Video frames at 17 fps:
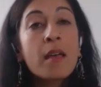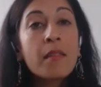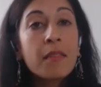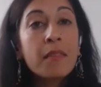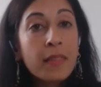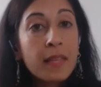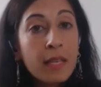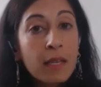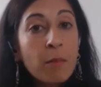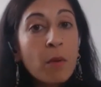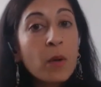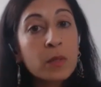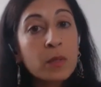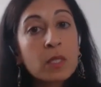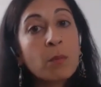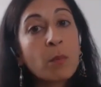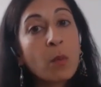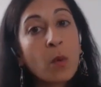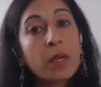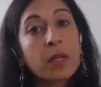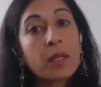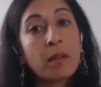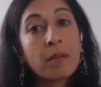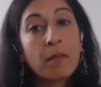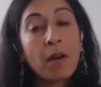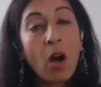the most
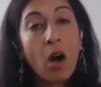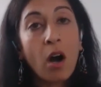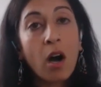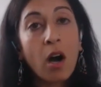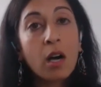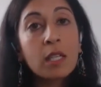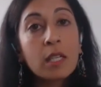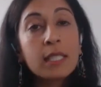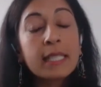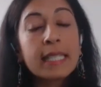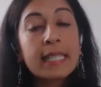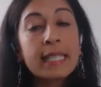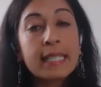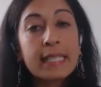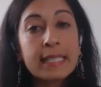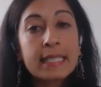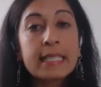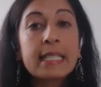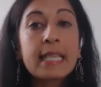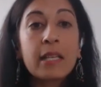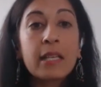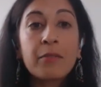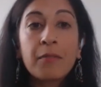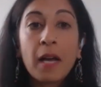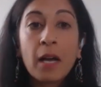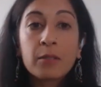important of all. It is
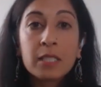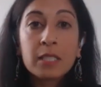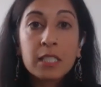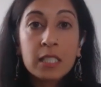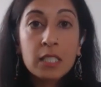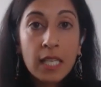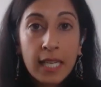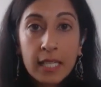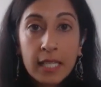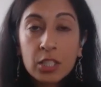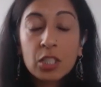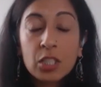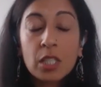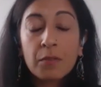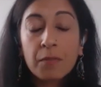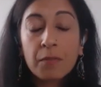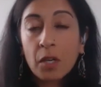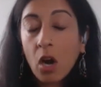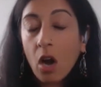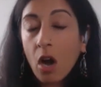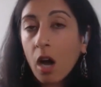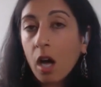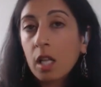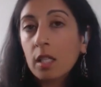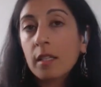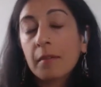the foundation for
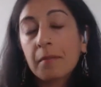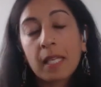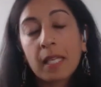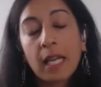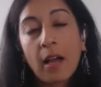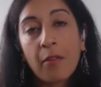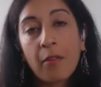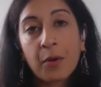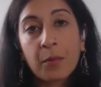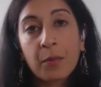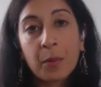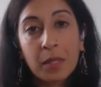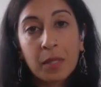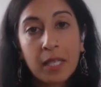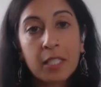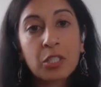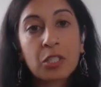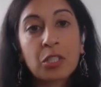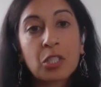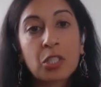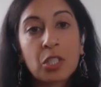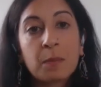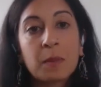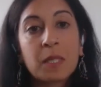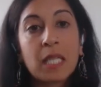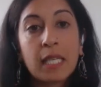all of the other
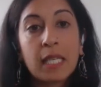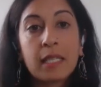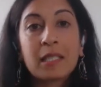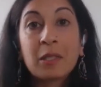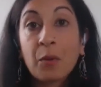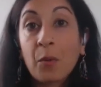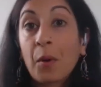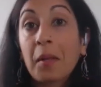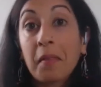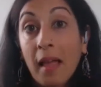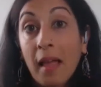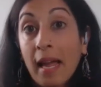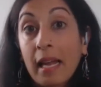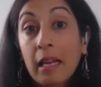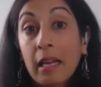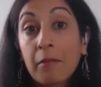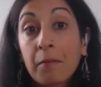relationships in your life.